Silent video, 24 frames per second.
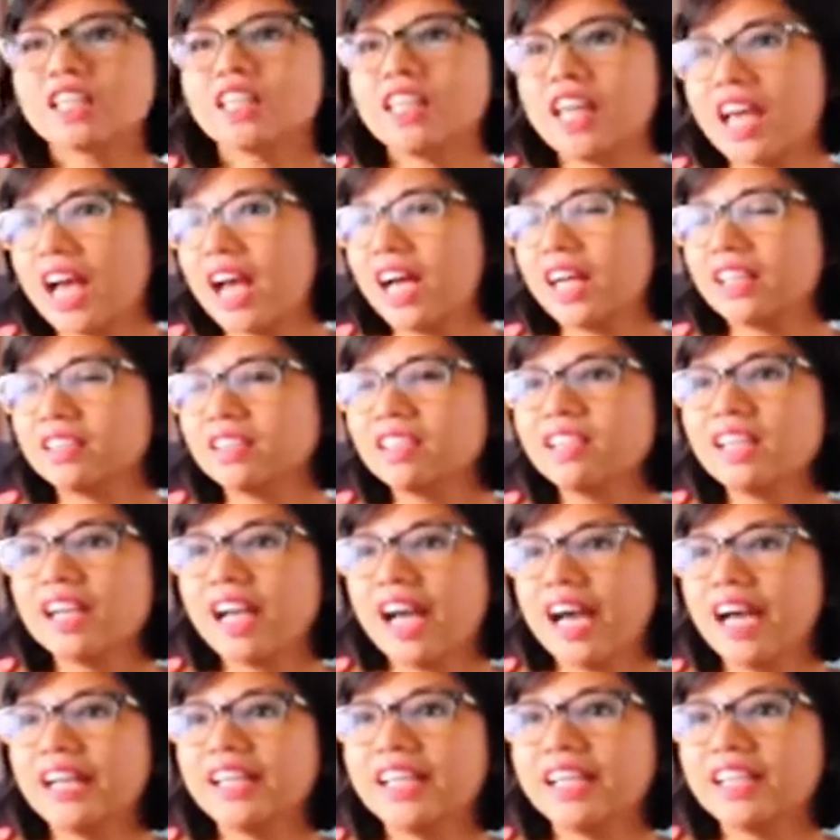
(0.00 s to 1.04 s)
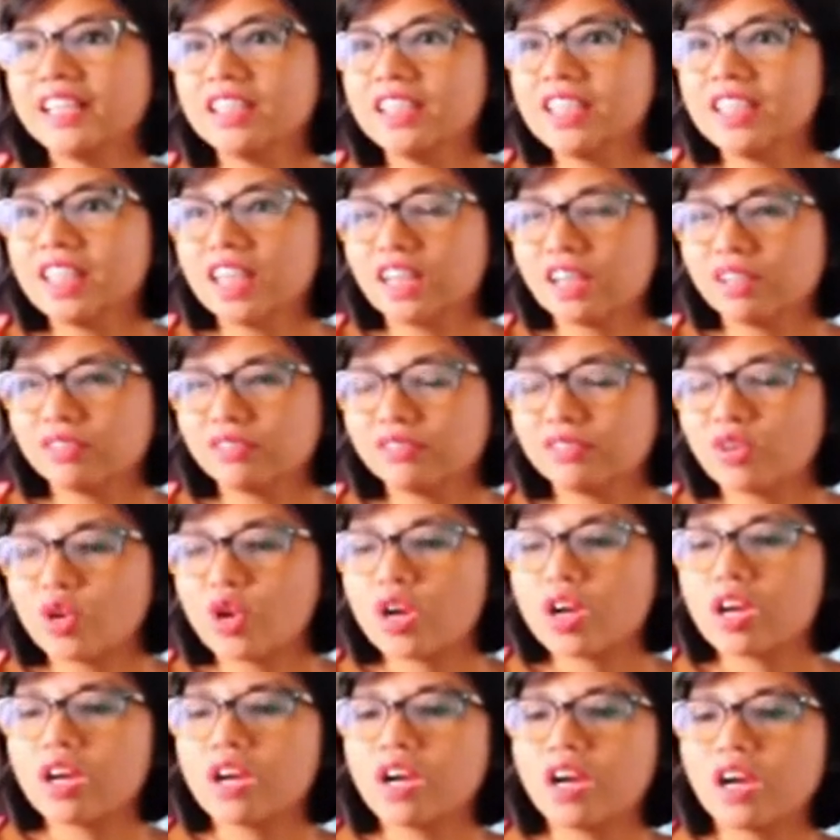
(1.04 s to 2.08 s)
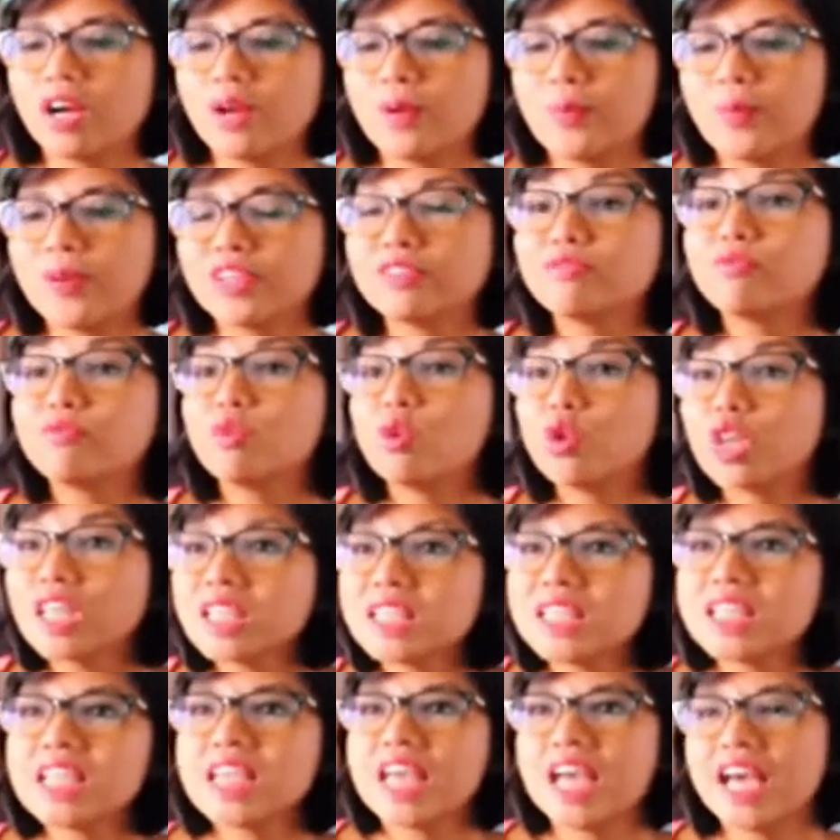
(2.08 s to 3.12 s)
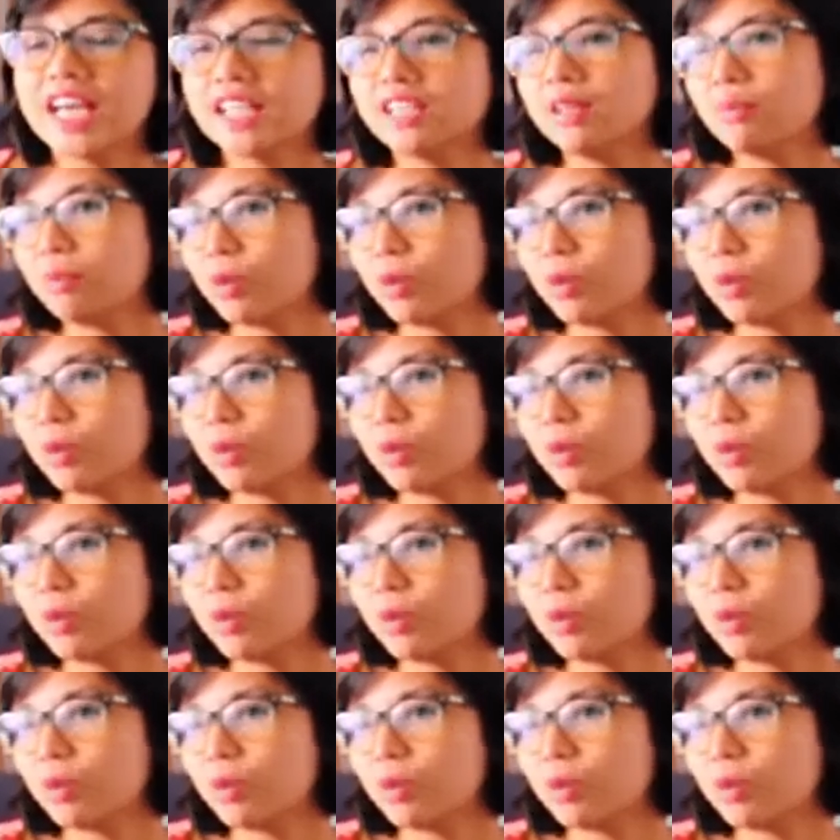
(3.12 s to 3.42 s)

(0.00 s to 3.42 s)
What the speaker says: and that they had an idea for advocacy and a